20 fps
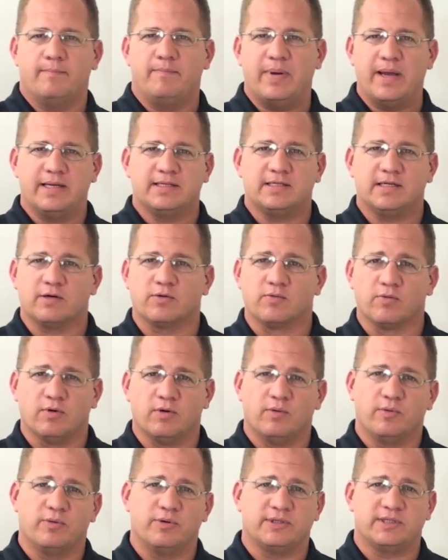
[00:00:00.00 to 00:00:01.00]
Basic
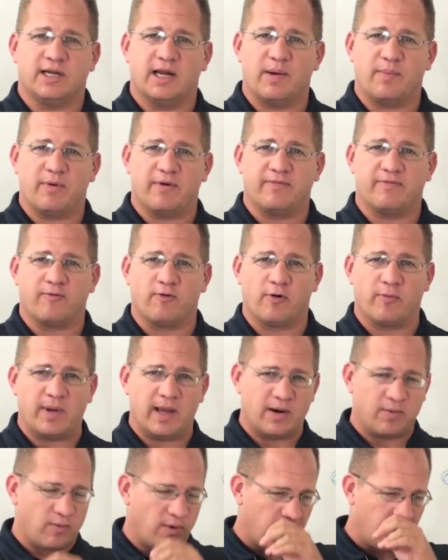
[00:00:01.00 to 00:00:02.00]
rule when we're setting up our
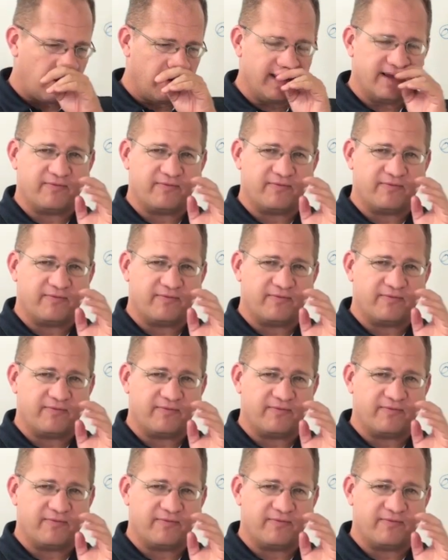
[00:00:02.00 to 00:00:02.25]
four-man wall,